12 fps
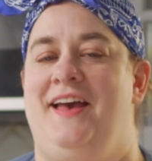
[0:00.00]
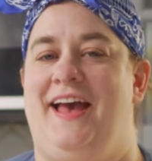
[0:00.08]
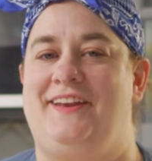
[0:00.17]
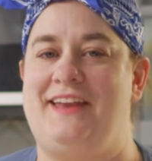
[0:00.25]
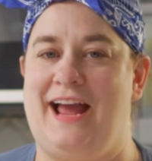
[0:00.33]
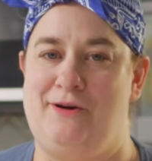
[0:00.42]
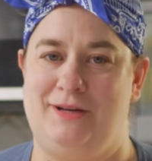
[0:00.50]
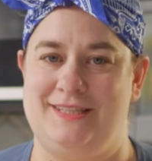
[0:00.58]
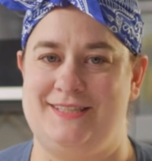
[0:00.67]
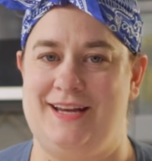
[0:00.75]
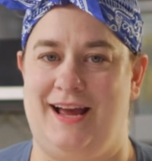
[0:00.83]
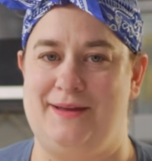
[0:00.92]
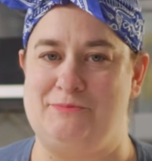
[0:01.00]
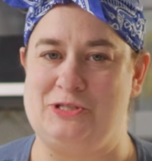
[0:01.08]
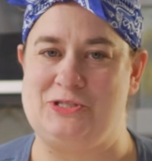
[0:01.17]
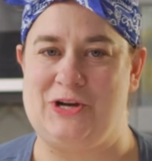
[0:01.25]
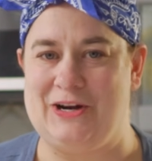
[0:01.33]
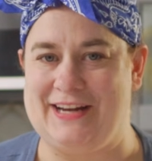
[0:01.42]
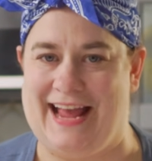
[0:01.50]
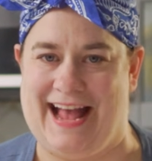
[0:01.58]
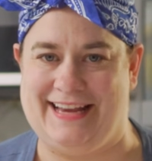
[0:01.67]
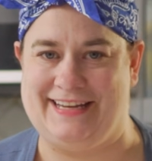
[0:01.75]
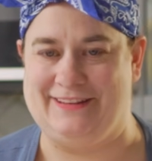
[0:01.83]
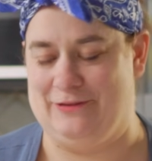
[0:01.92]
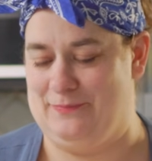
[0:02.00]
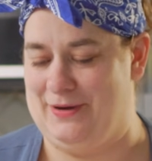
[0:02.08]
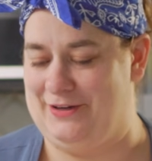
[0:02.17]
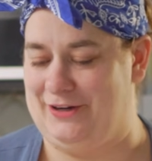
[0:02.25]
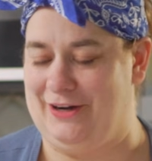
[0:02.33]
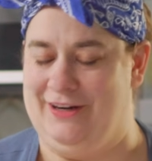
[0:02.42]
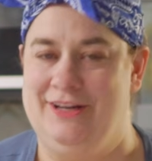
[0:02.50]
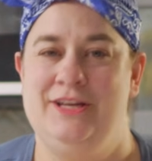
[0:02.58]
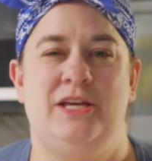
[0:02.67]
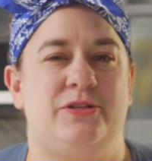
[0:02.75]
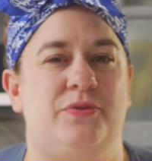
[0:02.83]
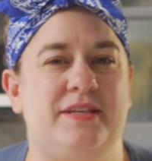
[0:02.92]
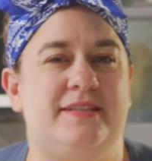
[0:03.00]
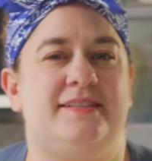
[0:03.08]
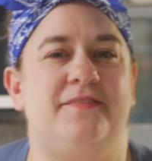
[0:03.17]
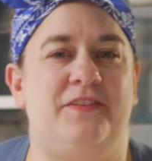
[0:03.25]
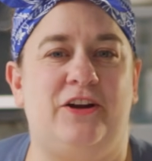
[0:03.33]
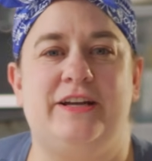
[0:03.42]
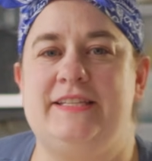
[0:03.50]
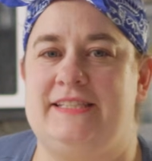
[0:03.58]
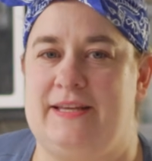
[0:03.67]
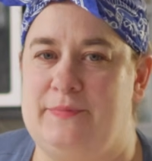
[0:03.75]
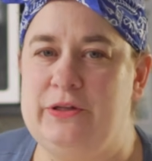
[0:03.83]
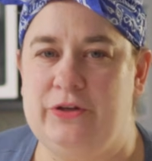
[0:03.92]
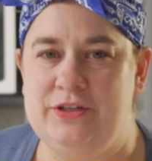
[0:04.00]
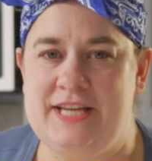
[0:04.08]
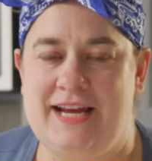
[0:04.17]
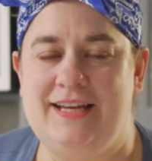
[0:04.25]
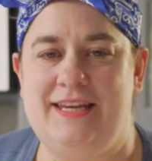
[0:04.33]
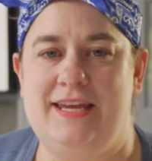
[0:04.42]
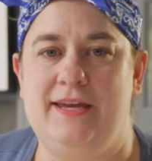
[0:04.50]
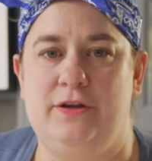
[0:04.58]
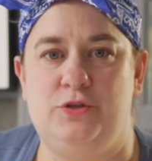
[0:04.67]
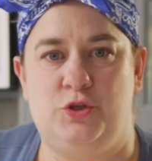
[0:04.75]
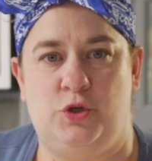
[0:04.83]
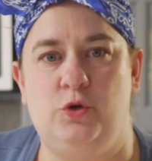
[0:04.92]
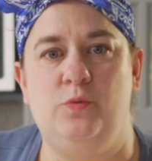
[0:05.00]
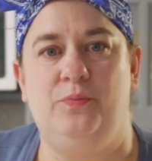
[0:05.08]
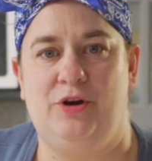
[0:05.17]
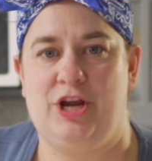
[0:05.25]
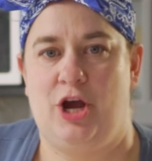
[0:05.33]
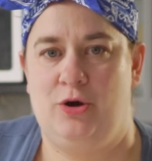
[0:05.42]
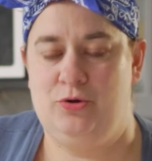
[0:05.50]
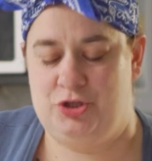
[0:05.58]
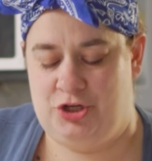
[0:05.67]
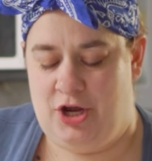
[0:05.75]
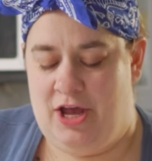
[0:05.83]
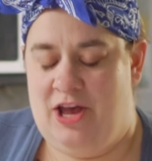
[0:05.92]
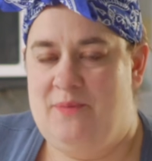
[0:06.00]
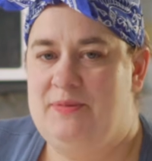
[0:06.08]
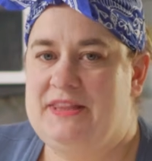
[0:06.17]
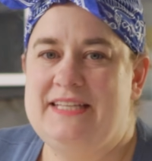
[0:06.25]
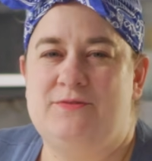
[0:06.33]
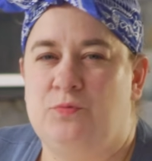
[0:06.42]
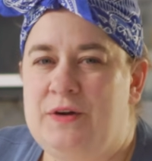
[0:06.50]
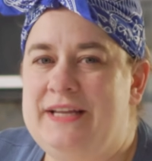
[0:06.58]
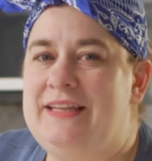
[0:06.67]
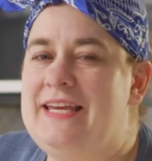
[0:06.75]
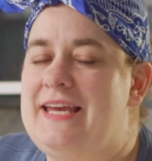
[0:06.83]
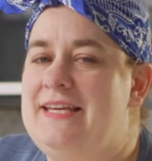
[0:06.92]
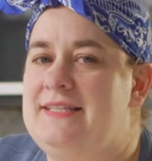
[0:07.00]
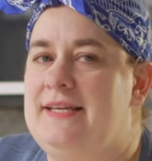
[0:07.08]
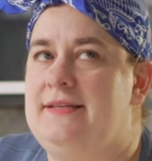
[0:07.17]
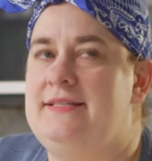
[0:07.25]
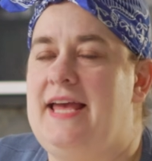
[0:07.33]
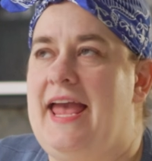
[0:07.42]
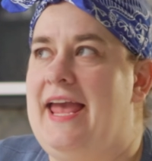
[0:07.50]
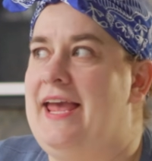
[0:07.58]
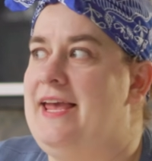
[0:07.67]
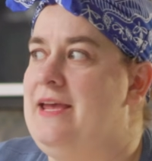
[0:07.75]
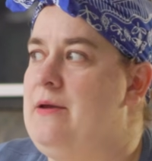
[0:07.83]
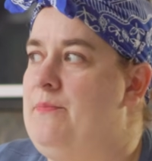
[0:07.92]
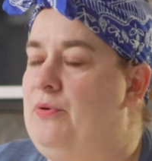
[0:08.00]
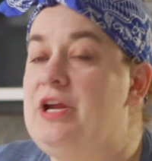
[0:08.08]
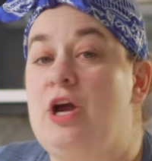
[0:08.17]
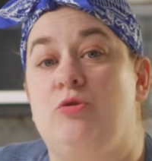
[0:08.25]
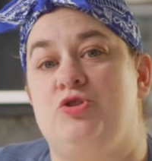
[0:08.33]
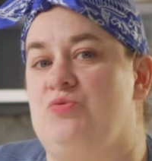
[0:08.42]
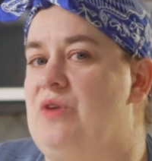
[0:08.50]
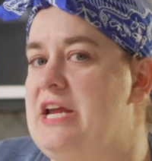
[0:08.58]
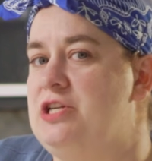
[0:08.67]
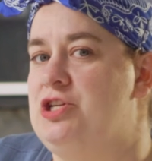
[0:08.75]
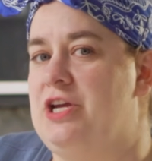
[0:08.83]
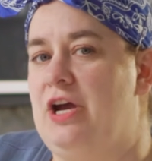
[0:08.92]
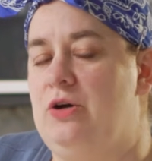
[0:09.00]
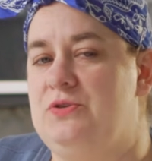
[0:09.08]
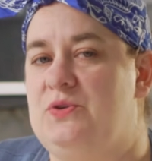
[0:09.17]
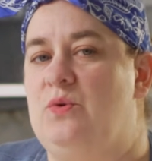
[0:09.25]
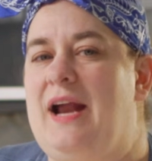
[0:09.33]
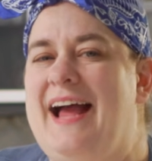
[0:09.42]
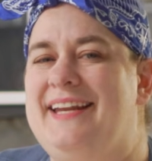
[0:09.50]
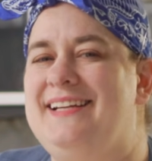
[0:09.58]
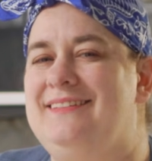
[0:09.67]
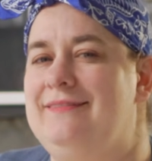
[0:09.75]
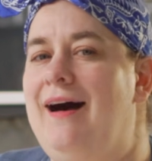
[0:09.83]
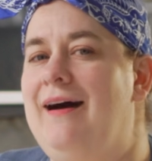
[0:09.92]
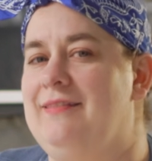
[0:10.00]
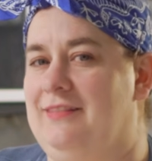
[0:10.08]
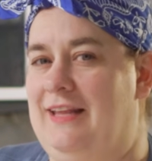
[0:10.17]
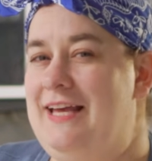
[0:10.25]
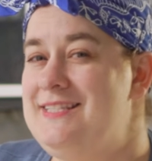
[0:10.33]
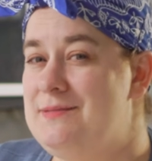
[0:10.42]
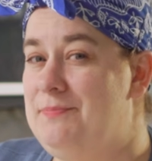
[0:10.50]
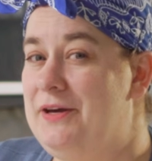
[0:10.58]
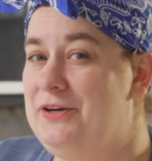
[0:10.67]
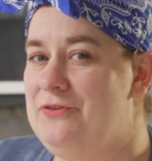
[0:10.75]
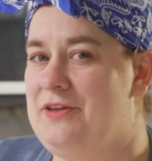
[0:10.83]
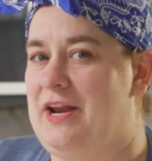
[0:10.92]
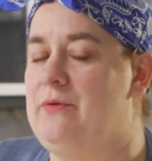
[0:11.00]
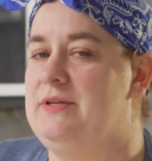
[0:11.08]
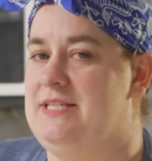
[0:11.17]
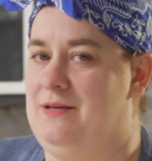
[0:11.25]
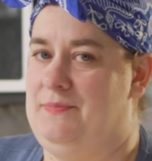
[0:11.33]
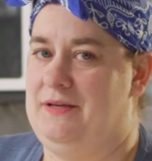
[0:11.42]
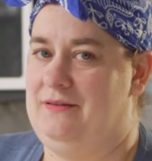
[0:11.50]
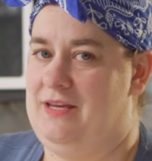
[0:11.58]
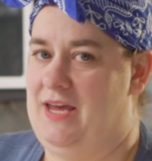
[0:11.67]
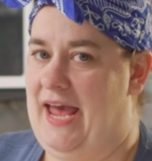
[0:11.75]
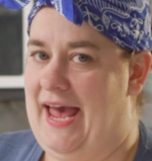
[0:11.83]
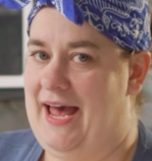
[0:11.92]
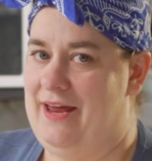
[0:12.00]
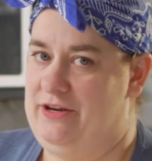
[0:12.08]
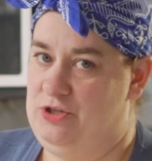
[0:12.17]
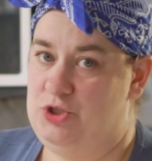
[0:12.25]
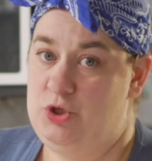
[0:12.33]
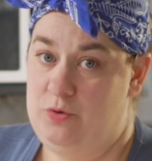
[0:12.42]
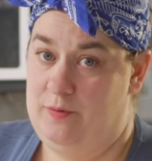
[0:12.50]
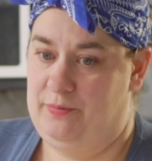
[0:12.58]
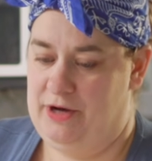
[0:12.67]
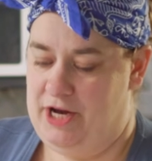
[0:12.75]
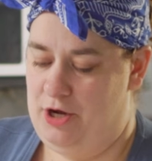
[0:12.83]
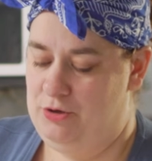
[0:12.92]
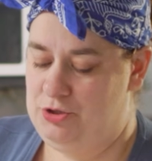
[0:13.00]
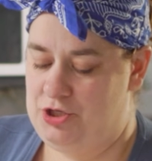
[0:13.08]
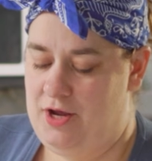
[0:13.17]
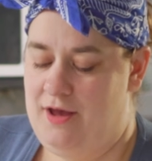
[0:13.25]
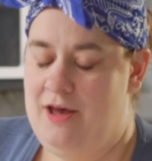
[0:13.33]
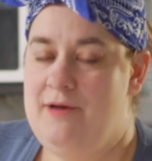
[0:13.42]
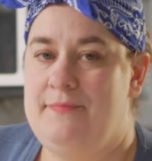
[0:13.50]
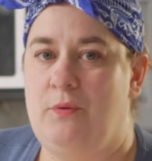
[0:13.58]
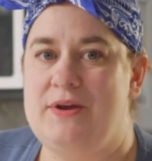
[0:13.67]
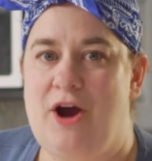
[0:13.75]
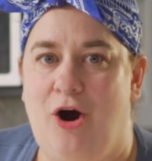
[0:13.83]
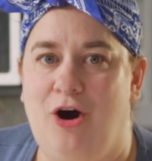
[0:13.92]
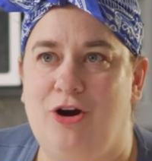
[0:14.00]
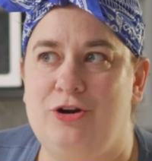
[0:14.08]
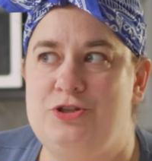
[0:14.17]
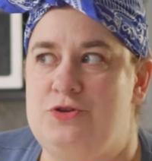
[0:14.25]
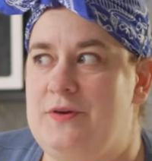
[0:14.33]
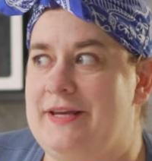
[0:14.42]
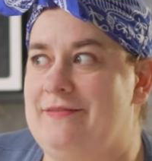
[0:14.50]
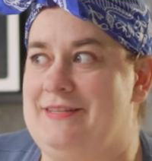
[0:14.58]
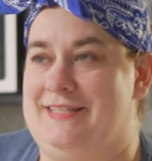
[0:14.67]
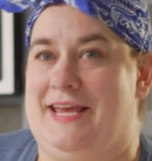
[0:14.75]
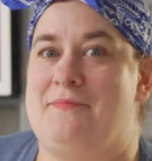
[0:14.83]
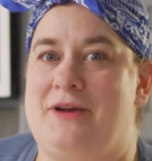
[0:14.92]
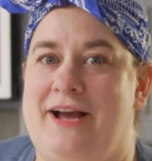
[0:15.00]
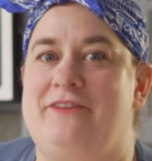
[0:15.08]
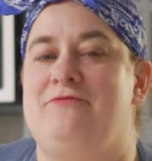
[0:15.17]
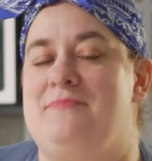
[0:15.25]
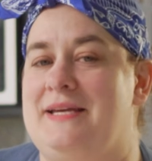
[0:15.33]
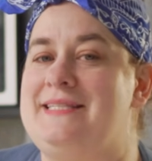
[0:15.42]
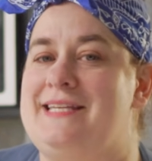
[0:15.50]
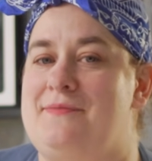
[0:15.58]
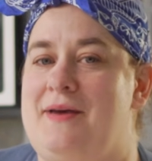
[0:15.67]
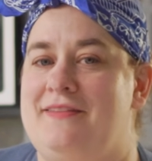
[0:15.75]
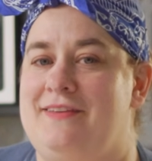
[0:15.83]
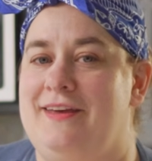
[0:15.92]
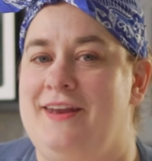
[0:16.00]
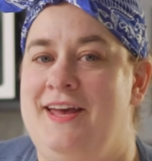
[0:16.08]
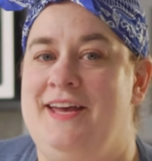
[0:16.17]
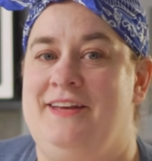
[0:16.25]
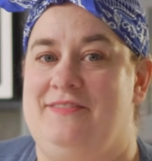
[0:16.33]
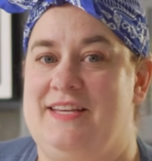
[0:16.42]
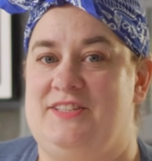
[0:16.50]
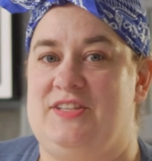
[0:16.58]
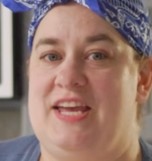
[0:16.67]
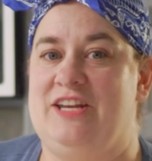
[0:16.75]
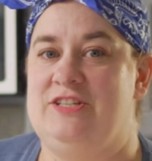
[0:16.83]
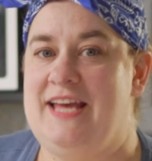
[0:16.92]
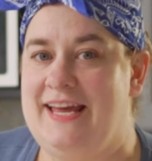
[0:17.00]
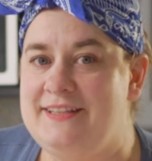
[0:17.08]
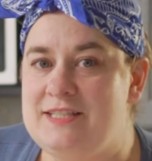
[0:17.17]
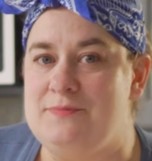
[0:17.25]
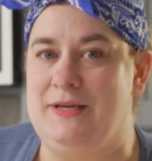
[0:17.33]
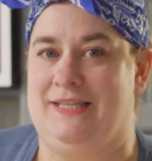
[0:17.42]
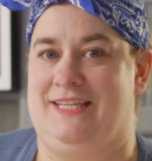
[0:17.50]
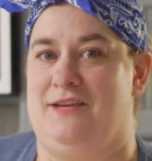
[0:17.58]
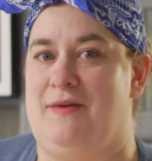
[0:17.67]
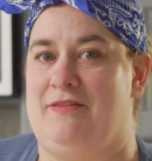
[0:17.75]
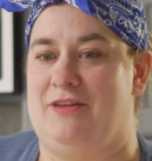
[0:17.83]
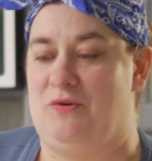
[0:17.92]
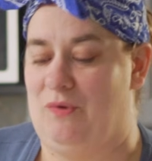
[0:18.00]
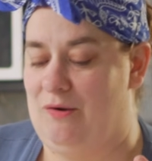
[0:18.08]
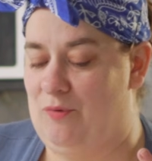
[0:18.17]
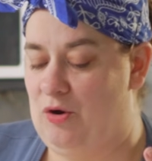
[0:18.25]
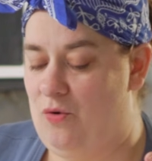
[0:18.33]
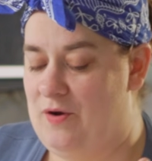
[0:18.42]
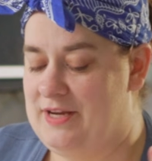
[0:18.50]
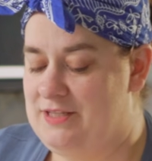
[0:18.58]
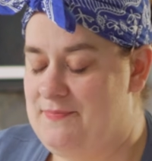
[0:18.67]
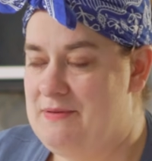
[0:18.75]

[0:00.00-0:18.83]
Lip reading: and now it's time to start adding the butter. So this is a very similar technique to brioche, but this really isn't a brioche ratio. So we're adding a lot less butter than I would typically add to a brioche, but we are doing the same kind of mixing method. This intense mixing method where we're going to